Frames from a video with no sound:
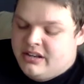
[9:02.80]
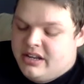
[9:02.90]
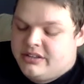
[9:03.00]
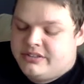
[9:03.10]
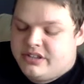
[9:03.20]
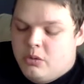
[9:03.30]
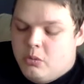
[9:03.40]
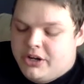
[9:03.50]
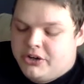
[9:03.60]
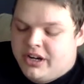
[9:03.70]
still
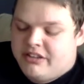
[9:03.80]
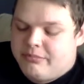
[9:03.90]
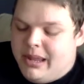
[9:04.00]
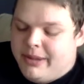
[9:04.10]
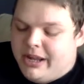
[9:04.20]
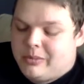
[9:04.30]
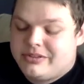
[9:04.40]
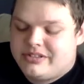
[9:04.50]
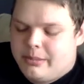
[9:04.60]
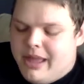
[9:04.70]
wondering if Maybeck was
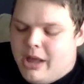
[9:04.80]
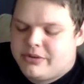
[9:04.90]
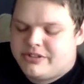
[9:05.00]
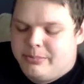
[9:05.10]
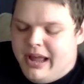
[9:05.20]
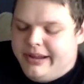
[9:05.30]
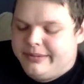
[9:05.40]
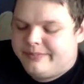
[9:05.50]
somehow a spy.